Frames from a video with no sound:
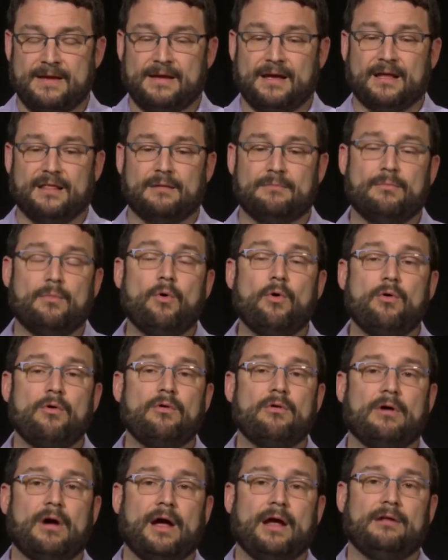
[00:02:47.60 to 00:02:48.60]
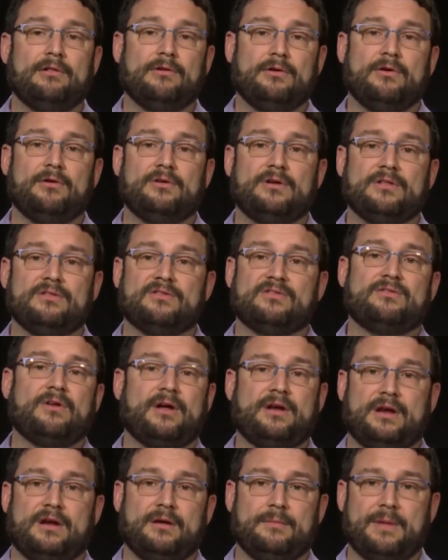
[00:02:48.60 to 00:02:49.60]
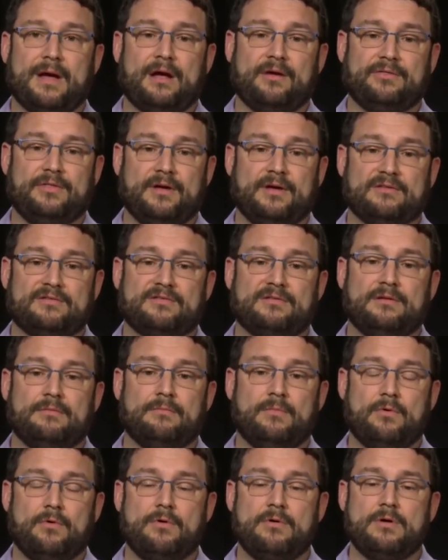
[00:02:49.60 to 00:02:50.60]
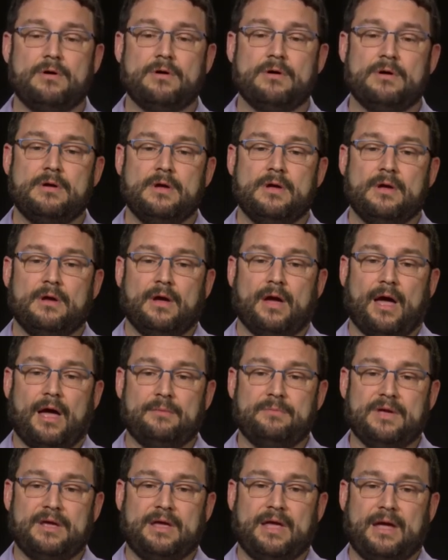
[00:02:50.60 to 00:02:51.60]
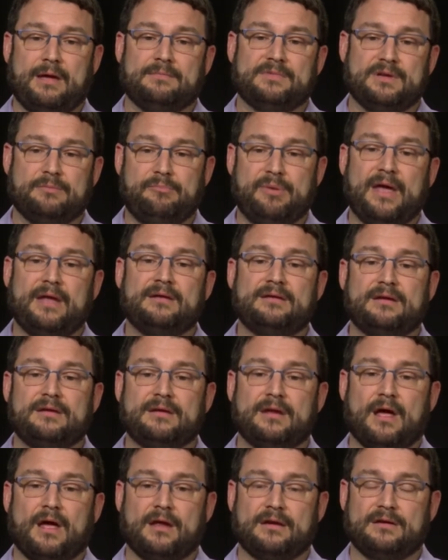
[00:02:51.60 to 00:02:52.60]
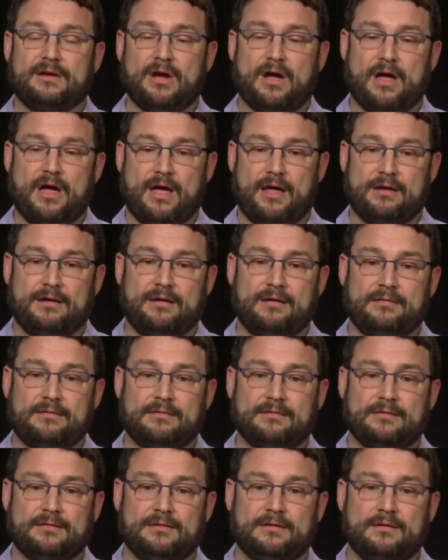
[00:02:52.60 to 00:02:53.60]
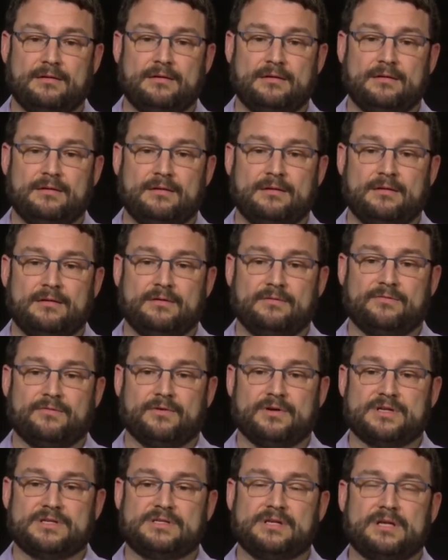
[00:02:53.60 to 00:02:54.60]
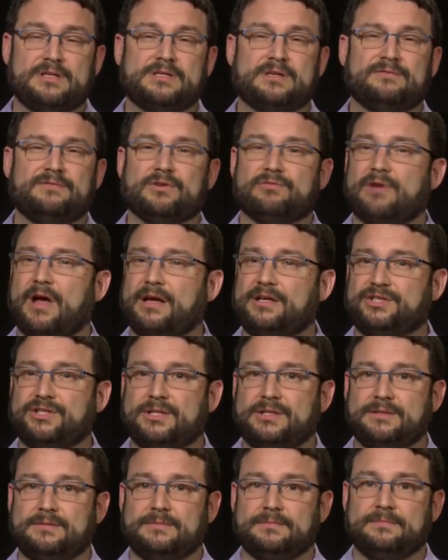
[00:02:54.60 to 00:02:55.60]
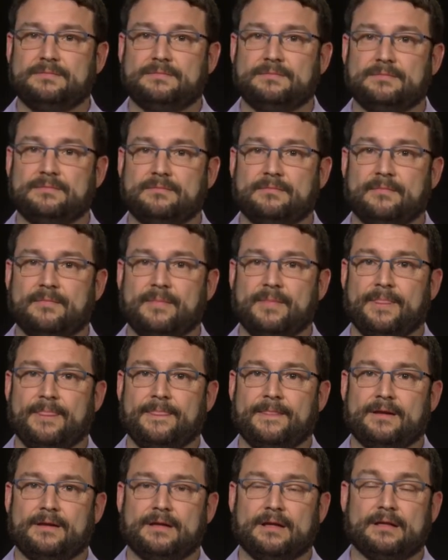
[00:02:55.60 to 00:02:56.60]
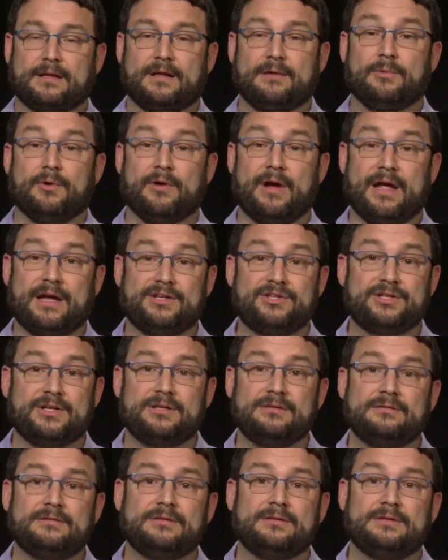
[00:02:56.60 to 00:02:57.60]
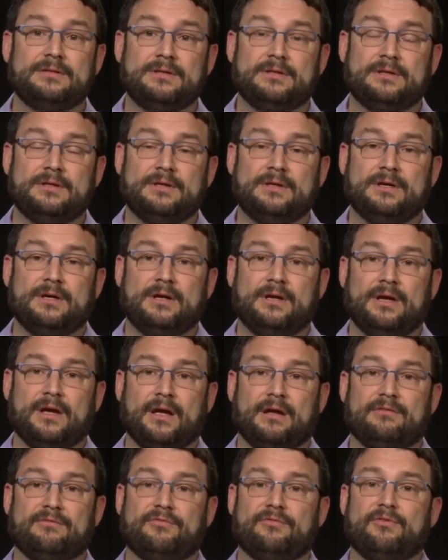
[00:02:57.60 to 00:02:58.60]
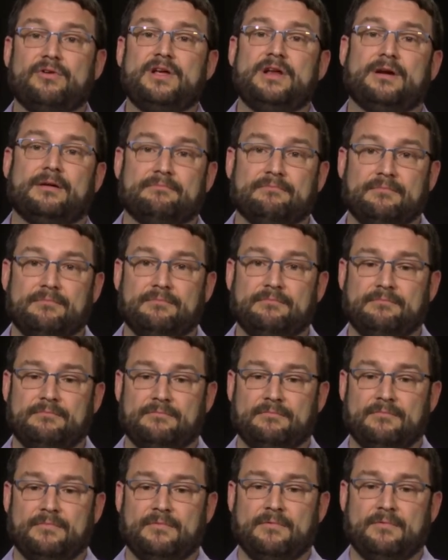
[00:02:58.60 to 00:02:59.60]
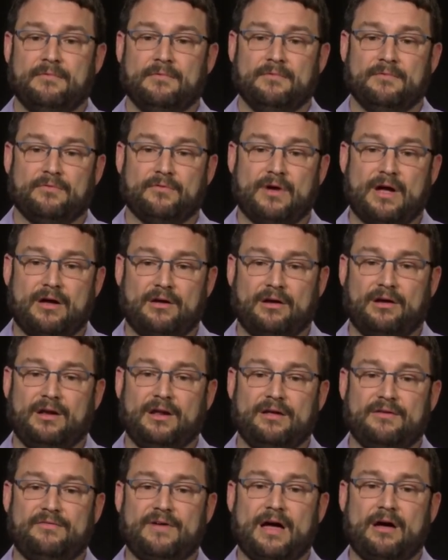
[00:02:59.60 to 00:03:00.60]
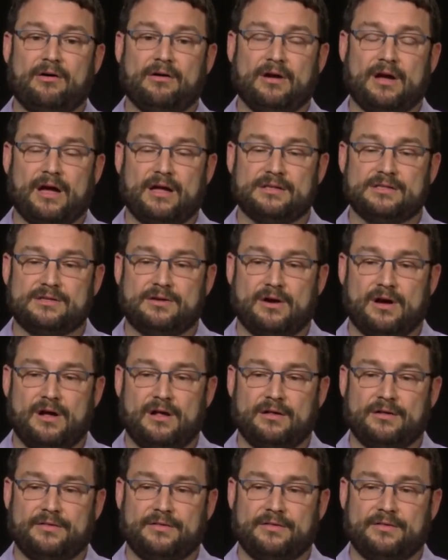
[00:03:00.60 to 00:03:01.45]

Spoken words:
And the more I learned and studied about this, the more I became dependent on God for a sense of direction and liberation and freedom for how to live out God's call